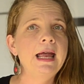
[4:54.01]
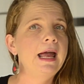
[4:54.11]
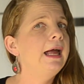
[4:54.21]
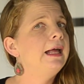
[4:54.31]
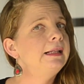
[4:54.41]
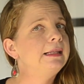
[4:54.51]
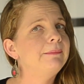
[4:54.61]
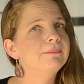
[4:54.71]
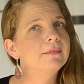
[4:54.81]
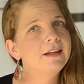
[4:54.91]
and
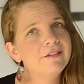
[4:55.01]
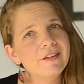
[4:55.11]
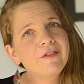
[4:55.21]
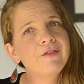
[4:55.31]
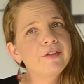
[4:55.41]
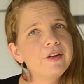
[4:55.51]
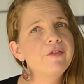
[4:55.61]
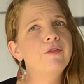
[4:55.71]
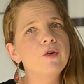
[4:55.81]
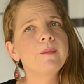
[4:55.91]
give a
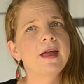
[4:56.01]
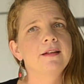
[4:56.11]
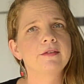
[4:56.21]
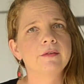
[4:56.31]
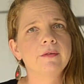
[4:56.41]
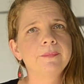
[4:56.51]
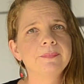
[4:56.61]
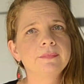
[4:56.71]
free-form answer.